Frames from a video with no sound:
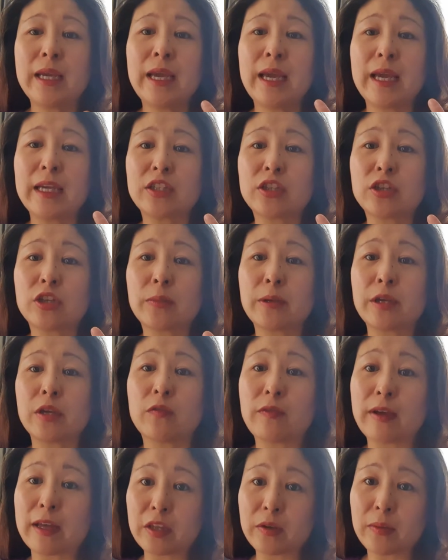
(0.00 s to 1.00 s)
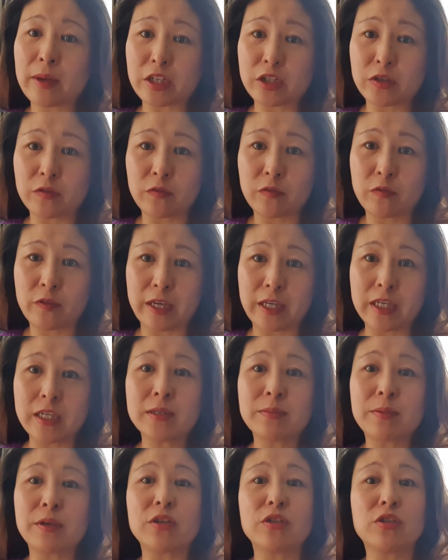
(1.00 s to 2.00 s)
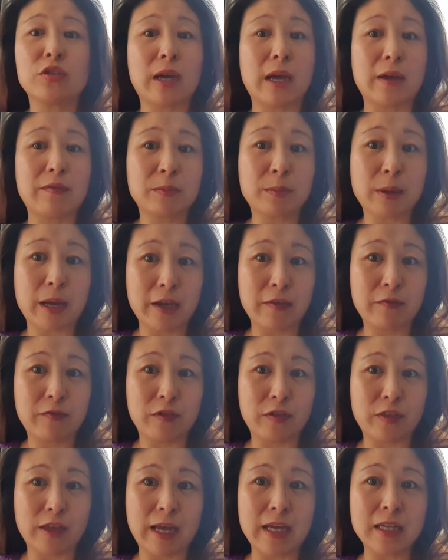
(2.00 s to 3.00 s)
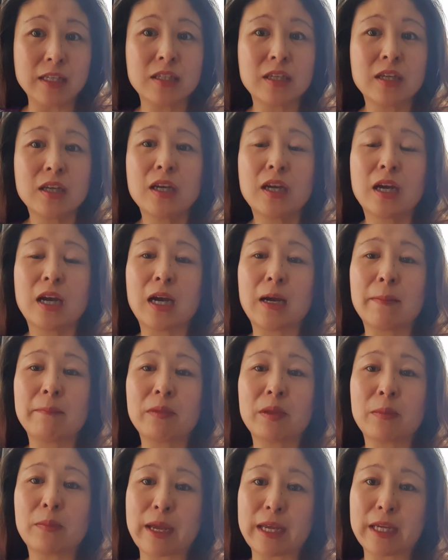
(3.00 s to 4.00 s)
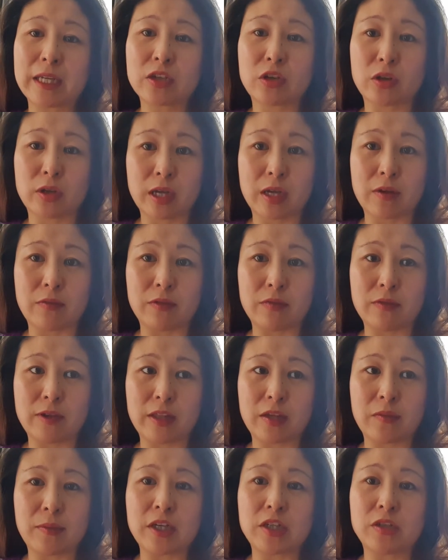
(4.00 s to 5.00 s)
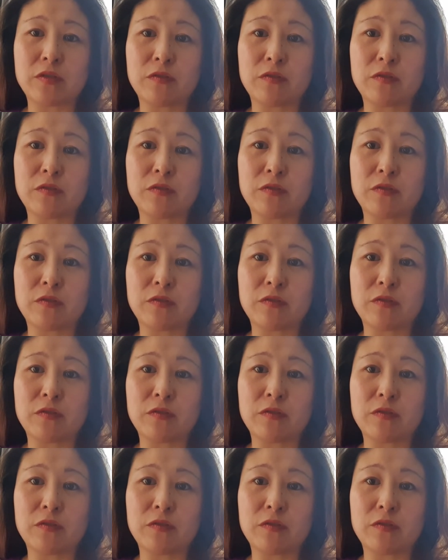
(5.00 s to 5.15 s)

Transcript: It's going to be your valuation fees because you'll have to pay for that. Um, the bank don't cover the valuation